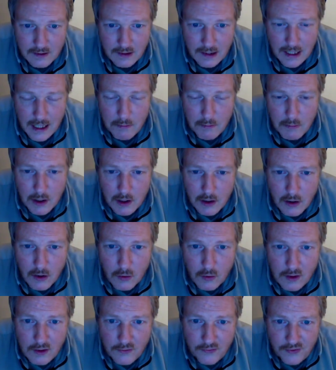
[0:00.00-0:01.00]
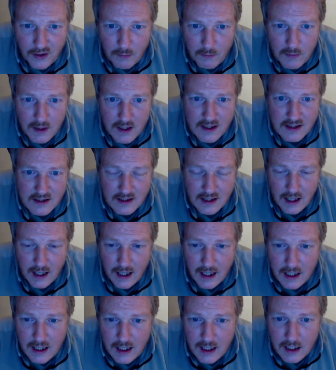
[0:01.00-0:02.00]
Let me know if I missed
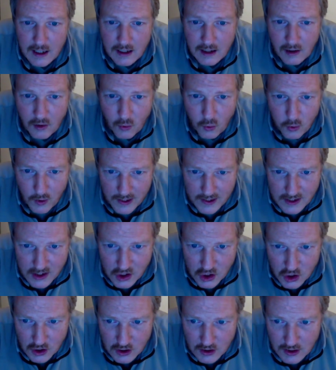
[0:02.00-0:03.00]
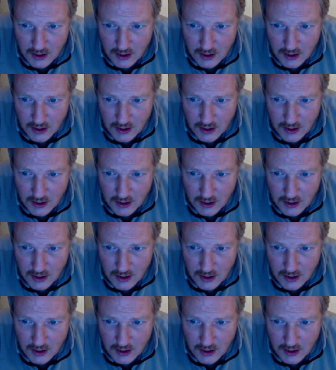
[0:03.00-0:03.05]
any question,